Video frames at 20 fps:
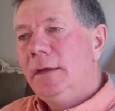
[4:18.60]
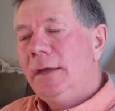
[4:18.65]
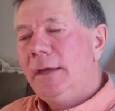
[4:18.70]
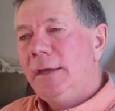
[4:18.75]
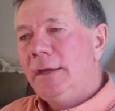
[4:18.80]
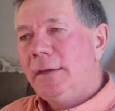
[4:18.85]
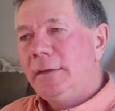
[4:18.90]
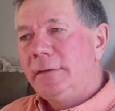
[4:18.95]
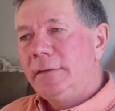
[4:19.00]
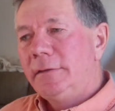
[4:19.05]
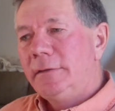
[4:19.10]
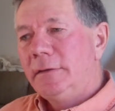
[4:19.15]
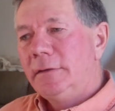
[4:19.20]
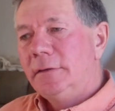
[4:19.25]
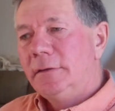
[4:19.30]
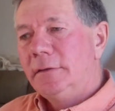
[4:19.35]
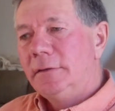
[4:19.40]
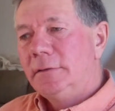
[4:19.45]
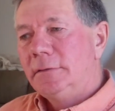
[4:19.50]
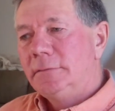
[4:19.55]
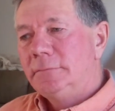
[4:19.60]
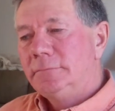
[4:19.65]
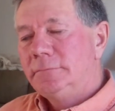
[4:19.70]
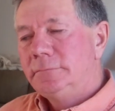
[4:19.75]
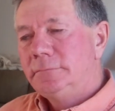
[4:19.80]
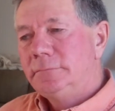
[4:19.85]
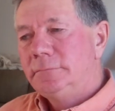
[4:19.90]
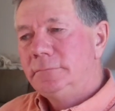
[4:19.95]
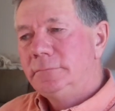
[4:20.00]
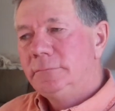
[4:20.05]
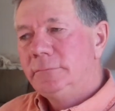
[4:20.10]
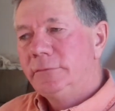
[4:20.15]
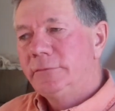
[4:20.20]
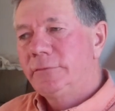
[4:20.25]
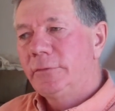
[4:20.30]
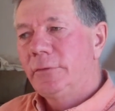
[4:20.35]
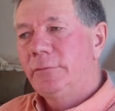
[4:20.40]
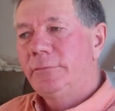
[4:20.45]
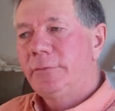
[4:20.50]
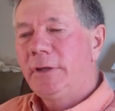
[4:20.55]
And
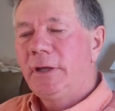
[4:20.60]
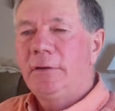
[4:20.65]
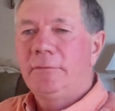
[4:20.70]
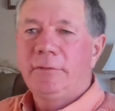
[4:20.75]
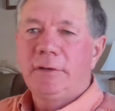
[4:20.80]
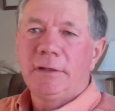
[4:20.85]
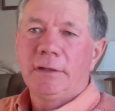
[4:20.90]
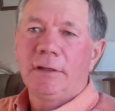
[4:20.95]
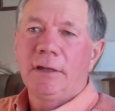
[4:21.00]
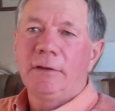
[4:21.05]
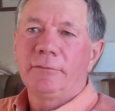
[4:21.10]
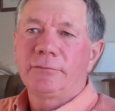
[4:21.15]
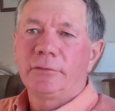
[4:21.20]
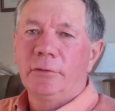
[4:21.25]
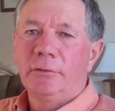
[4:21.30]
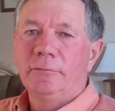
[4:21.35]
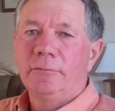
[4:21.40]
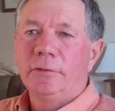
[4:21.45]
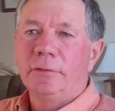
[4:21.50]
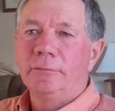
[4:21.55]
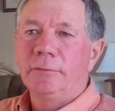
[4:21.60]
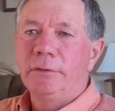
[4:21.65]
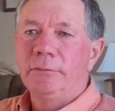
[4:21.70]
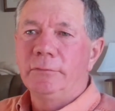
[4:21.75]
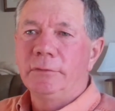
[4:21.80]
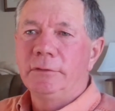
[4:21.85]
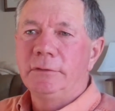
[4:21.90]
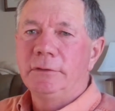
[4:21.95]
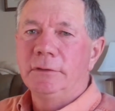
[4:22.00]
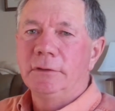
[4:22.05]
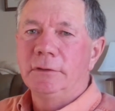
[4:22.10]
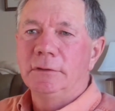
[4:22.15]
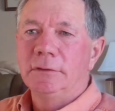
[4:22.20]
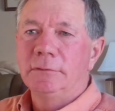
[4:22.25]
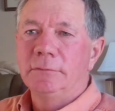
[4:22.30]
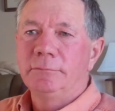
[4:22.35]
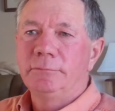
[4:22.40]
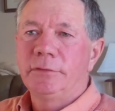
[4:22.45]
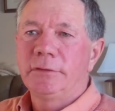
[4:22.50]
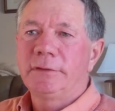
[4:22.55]
so if we have any left over, we would
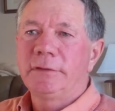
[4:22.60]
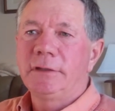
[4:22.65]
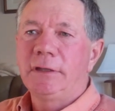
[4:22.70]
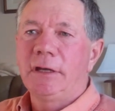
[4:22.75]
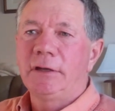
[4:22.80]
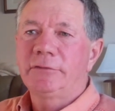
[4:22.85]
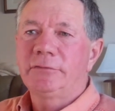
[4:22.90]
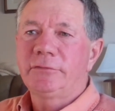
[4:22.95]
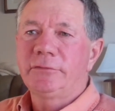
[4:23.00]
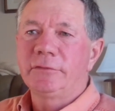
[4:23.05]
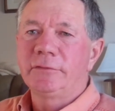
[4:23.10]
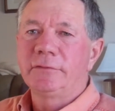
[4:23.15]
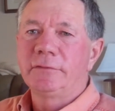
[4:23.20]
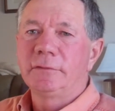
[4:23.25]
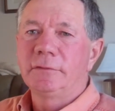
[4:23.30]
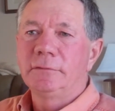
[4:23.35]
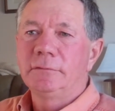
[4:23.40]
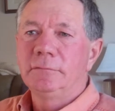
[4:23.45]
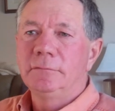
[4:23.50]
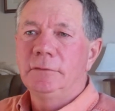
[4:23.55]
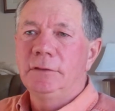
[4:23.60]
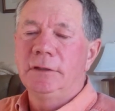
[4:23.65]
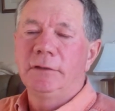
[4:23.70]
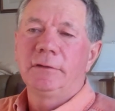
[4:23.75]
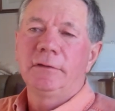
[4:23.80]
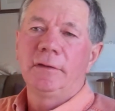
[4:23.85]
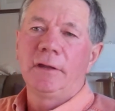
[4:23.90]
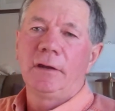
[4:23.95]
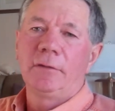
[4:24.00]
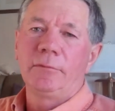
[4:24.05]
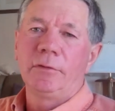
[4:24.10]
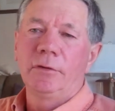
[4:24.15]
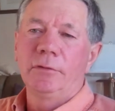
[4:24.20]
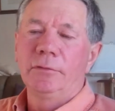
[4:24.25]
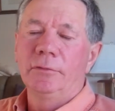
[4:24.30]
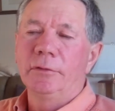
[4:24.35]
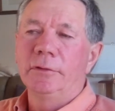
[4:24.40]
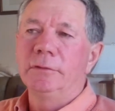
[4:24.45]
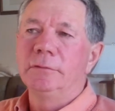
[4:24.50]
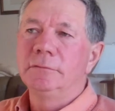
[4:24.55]
put the extras into that
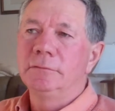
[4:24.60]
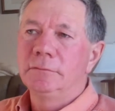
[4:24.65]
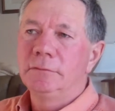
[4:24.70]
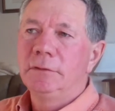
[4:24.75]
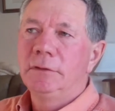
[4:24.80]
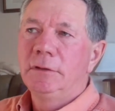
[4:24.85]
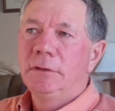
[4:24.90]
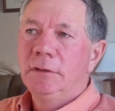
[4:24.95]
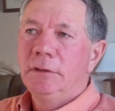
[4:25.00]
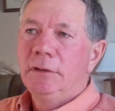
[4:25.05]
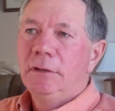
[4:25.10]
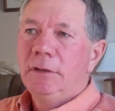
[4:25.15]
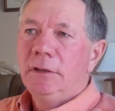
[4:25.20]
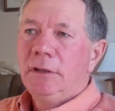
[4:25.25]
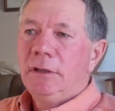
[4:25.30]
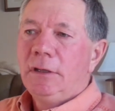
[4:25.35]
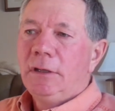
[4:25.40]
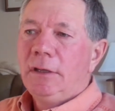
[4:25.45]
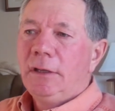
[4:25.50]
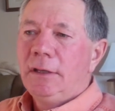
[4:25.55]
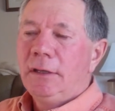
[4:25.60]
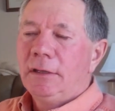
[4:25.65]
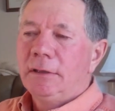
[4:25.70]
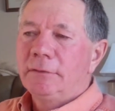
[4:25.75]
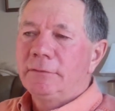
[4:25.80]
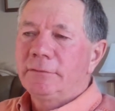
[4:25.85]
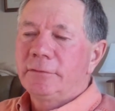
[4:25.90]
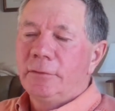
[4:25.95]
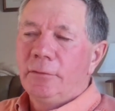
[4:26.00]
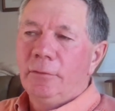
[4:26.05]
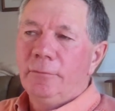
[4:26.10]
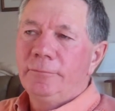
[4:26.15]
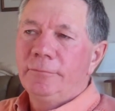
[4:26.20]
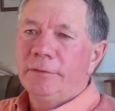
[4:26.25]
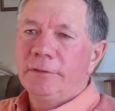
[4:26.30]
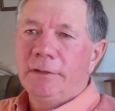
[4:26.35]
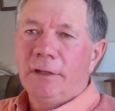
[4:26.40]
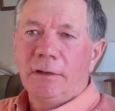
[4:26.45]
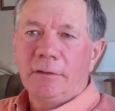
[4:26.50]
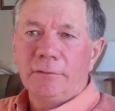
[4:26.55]
row, and so
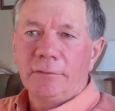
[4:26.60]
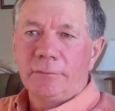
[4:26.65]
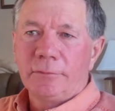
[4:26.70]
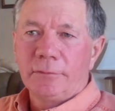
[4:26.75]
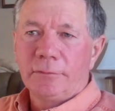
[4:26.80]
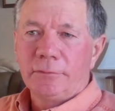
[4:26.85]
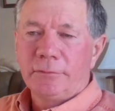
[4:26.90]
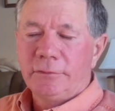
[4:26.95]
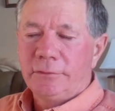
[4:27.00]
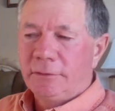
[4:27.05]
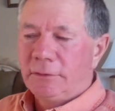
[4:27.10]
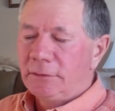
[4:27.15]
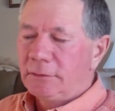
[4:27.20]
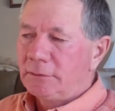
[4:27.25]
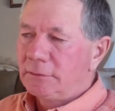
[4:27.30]
hopefully down the road